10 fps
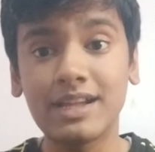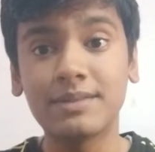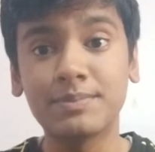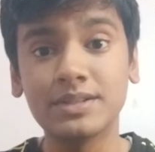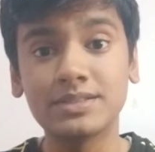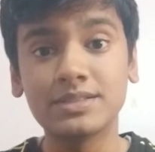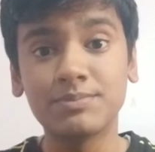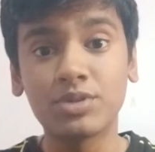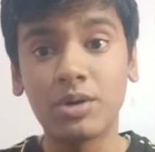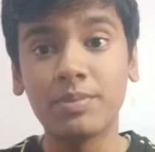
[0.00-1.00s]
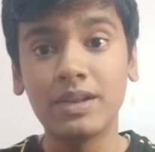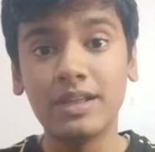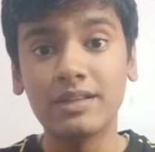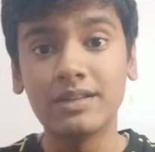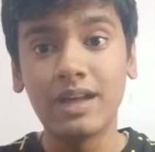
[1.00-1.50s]
person
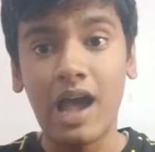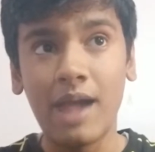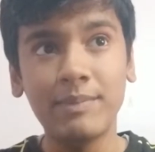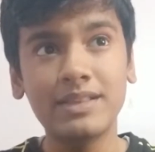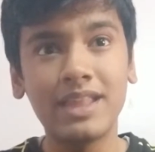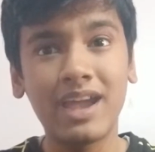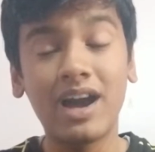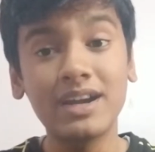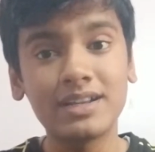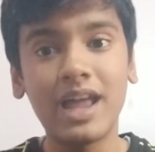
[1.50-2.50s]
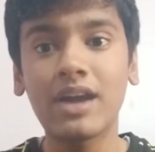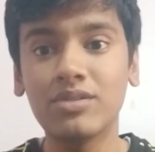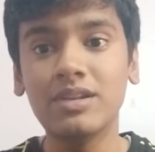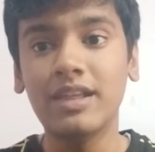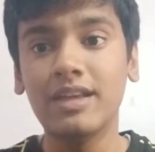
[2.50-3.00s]
properly. I mean, they can't track
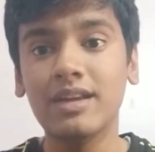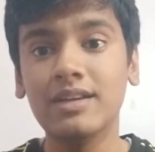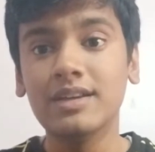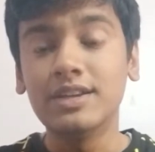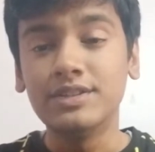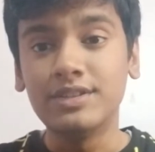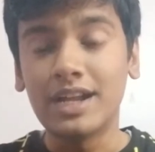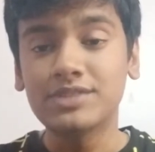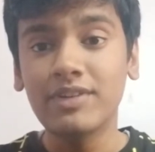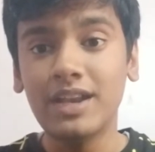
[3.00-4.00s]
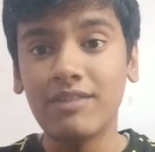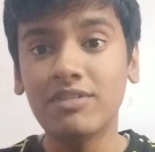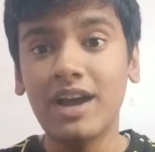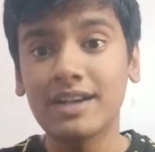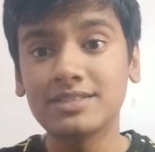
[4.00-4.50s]
only. That's why never
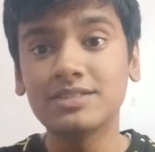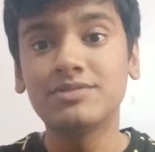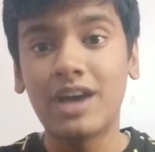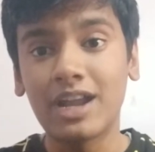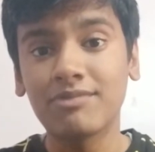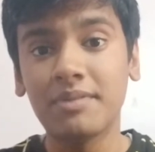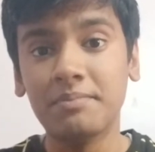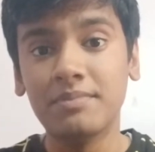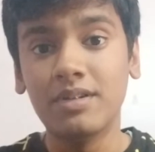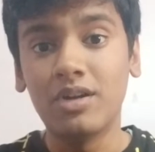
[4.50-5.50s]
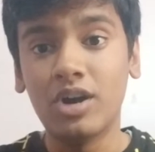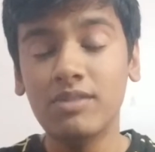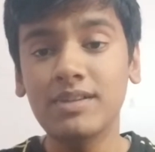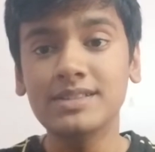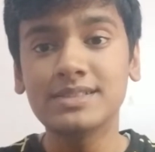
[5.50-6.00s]
access dark web.
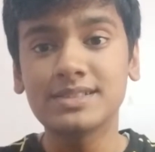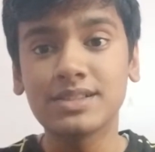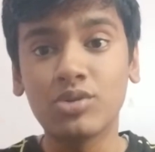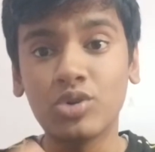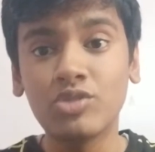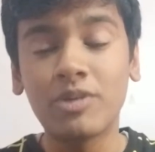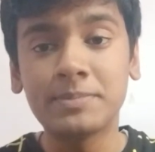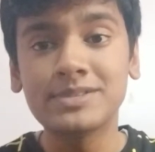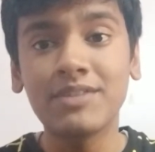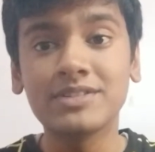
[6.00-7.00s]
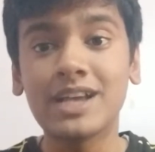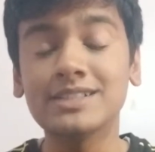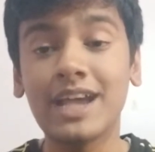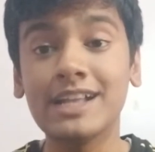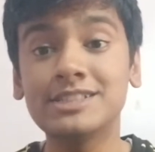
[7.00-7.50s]
Always go to website which
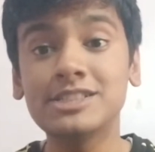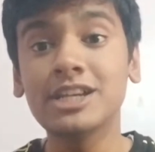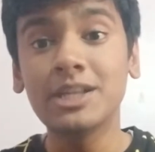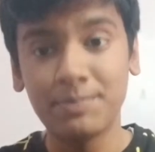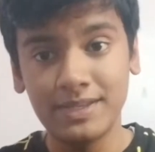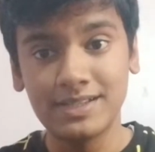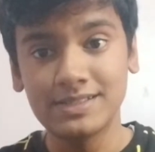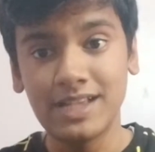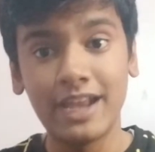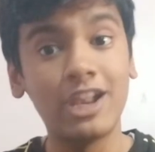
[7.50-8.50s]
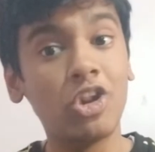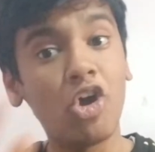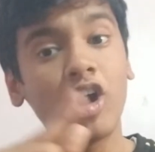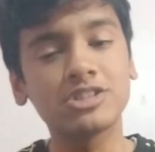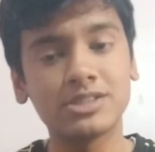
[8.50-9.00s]
has HTTPS and a
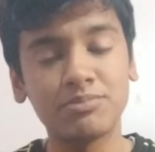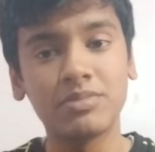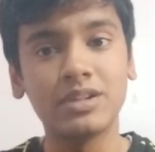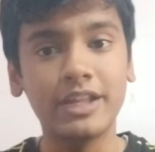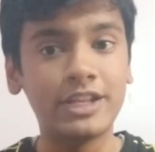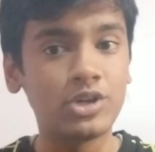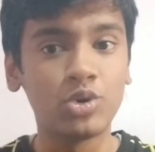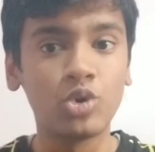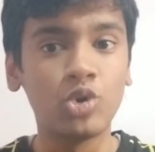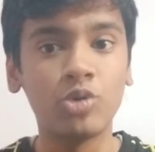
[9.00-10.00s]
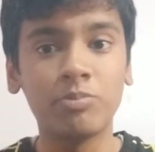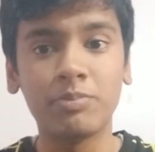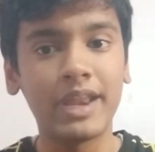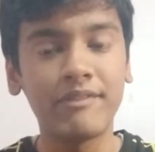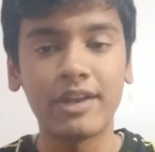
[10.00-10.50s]
lock symbol in Chrome,
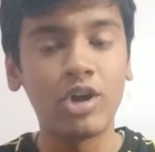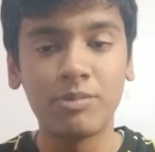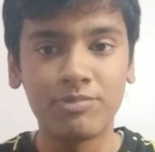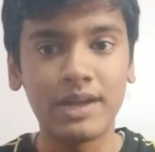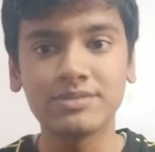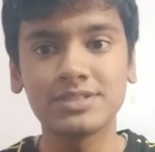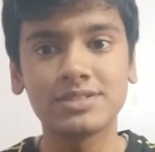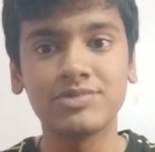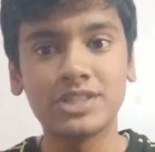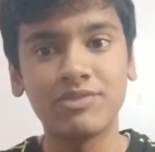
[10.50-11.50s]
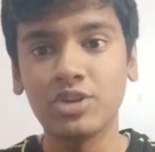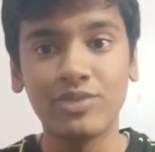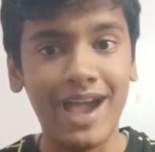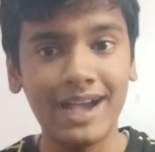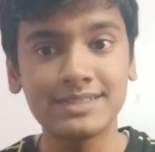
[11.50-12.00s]
Brave and all browsers, whichever
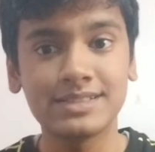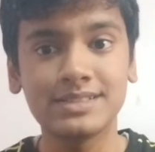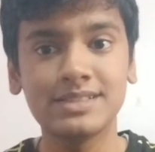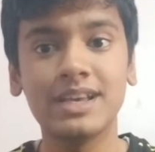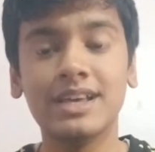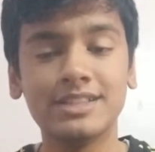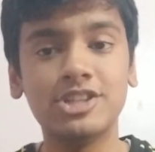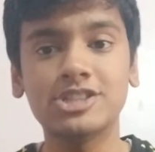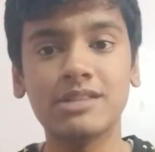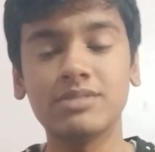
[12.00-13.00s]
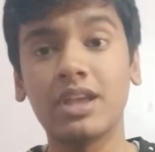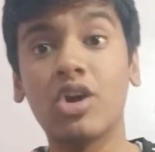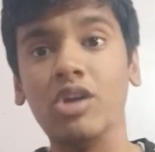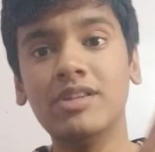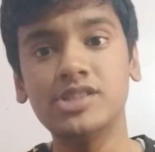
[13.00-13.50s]
you access. Just something,
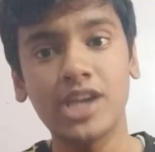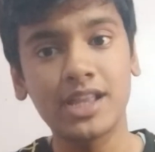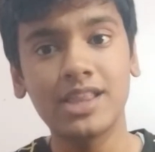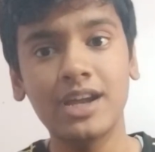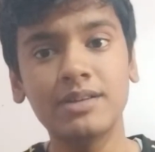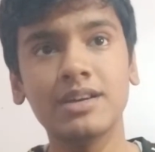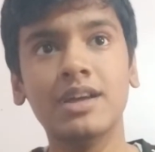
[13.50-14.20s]
always check that.